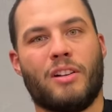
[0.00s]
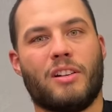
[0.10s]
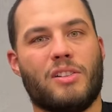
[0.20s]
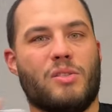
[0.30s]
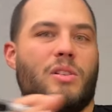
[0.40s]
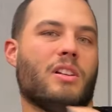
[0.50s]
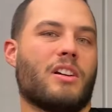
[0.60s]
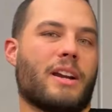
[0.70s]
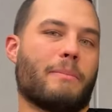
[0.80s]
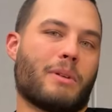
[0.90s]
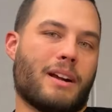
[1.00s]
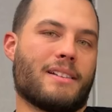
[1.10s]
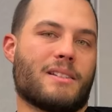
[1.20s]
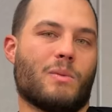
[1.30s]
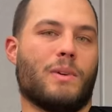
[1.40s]
because you can kind of
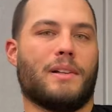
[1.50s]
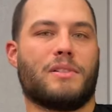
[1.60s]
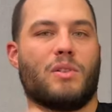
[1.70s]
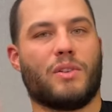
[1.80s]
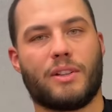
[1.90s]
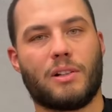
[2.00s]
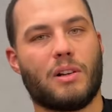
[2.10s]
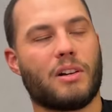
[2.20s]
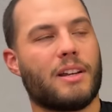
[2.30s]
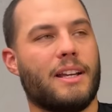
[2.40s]
browse it whilst you're on the clock